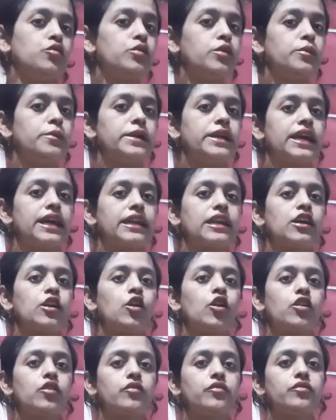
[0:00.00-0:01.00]
be getting a
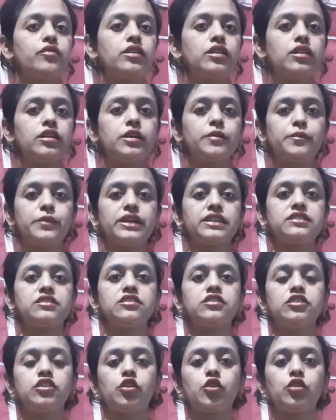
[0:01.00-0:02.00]
lot of impression
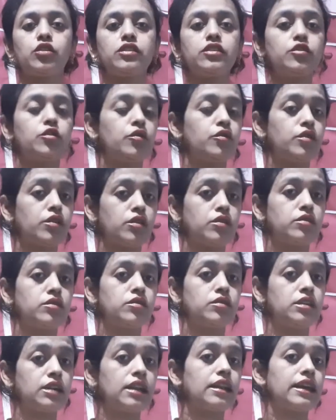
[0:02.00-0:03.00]
here in
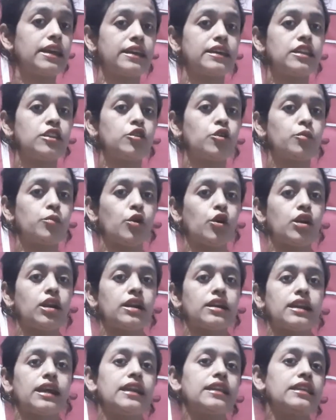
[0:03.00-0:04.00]
in your
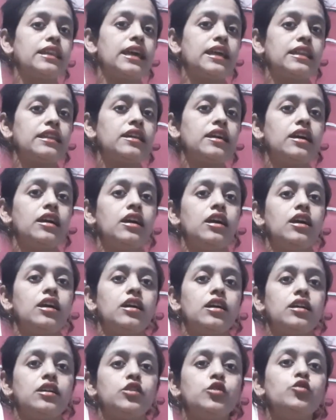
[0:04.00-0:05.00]
product, and then
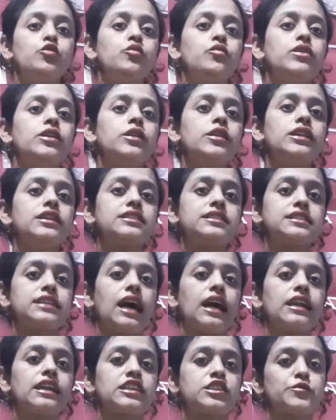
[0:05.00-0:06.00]
you will
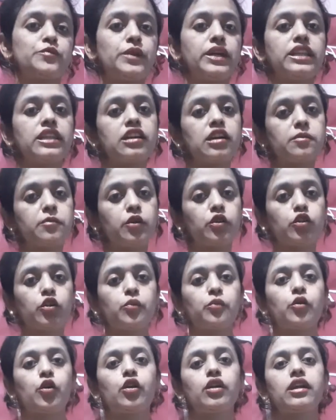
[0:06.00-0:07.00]
start explaining about your
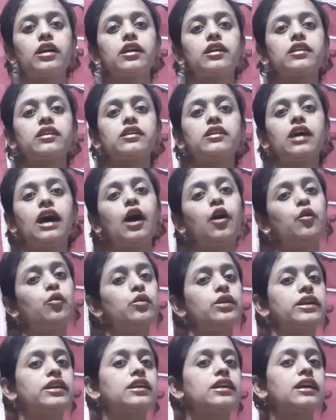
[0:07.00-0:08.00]
product, how
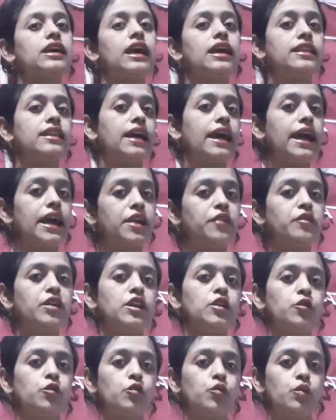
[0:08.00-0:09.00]
it can add
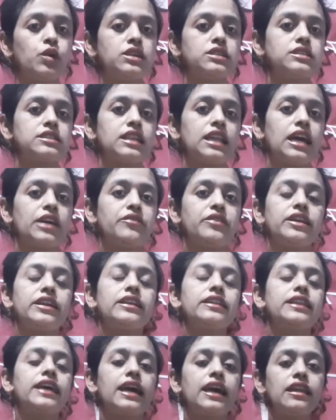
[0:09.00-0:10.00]
value to one's life. And
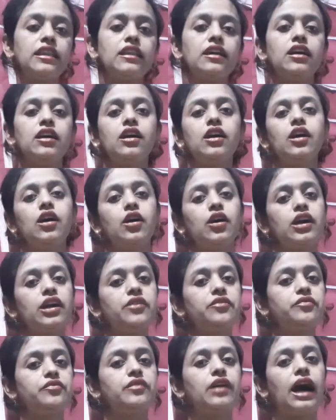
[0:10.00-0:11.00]
then if
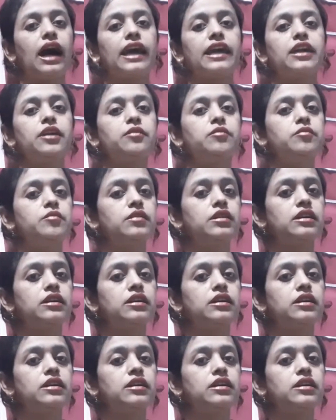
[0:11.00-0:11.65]
I am